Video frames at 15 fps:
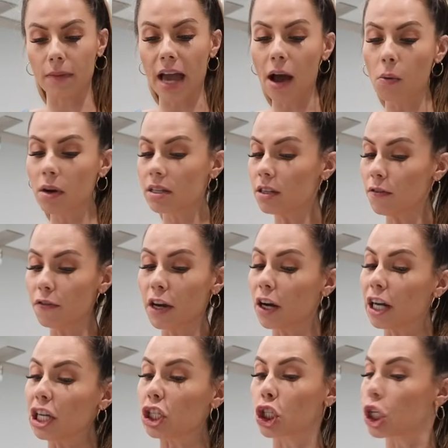that wasn't
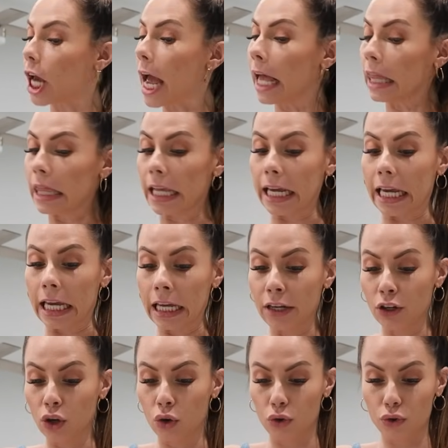very gently.
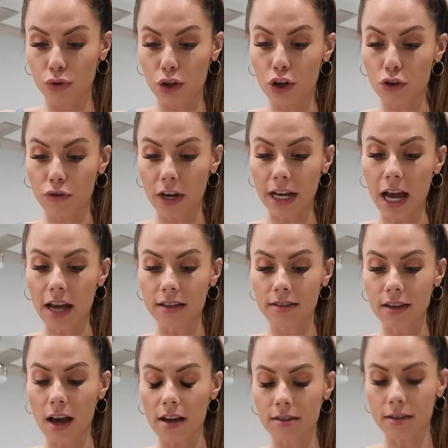I got
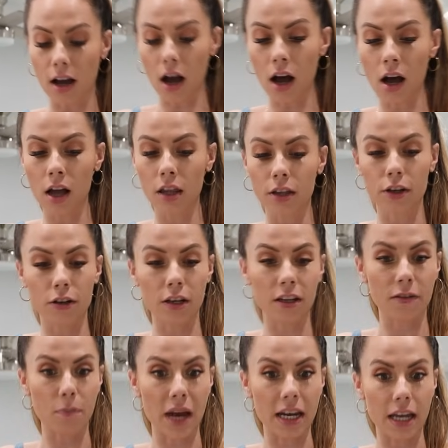sauce all underneath my